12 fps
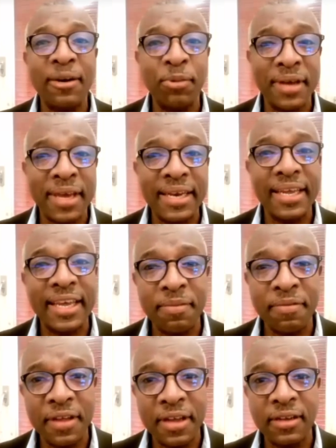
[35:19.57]
we can keep
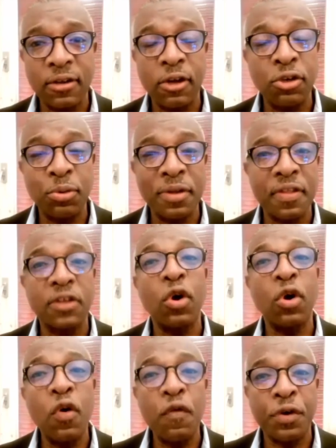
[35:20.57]
thing, uh, doing things
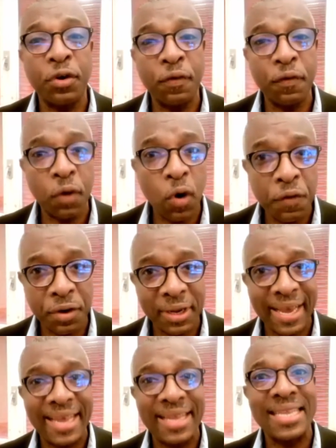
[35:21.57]
over and over, over
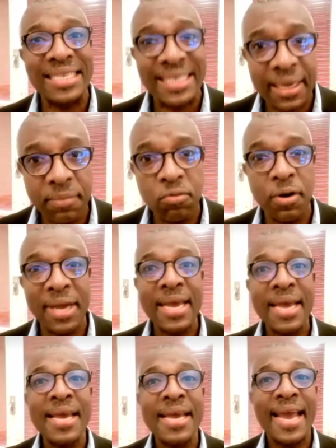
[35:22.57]
again the same way
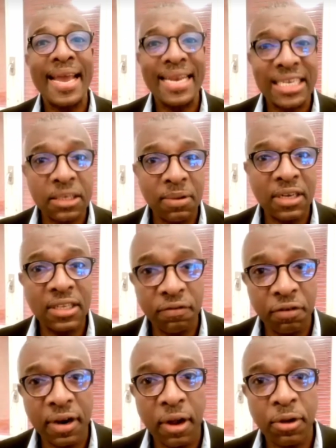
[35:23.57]
and expect
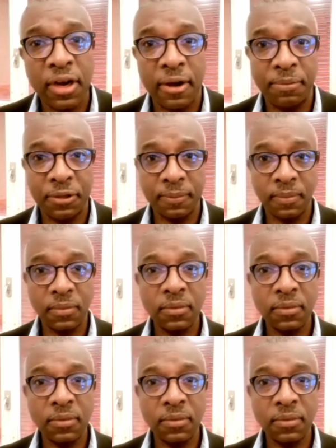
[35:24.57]
different outcomes.